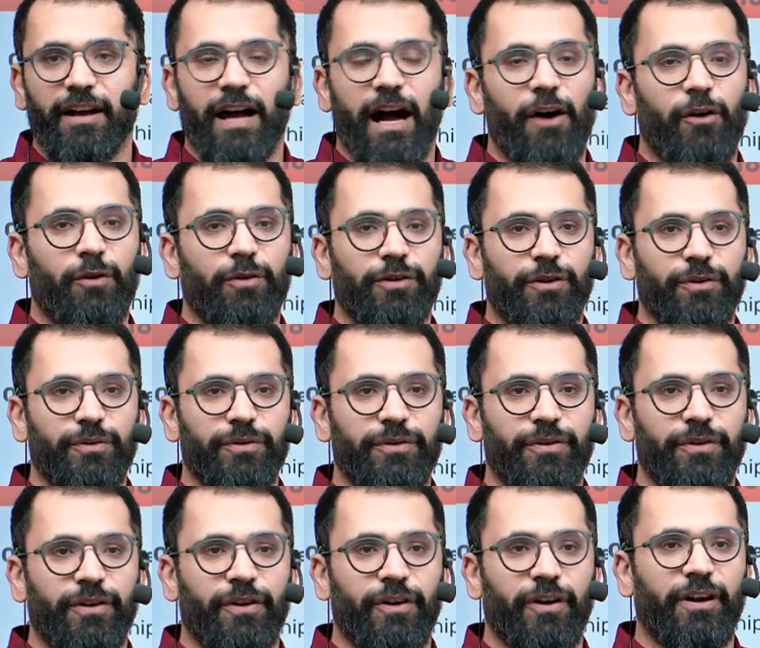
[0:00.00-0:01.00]
How 2
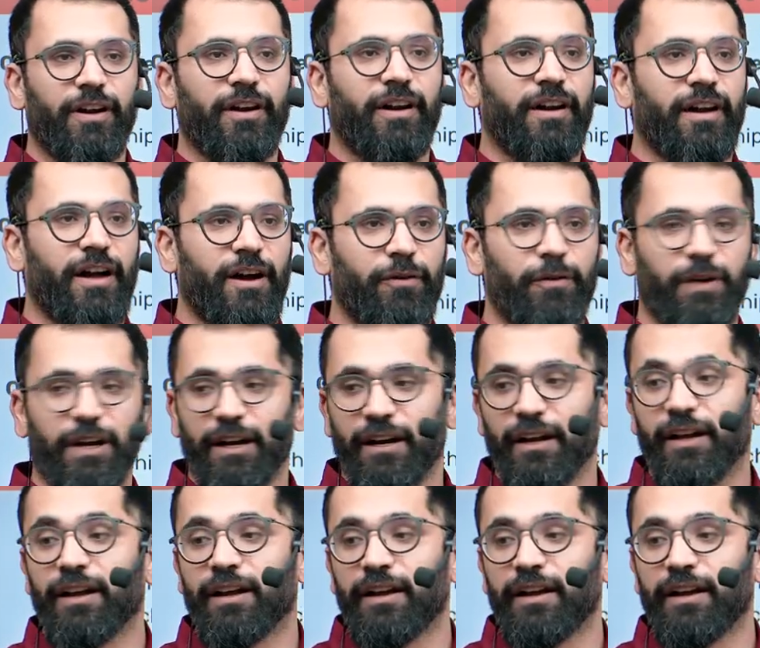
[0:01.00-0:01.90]
or how 1?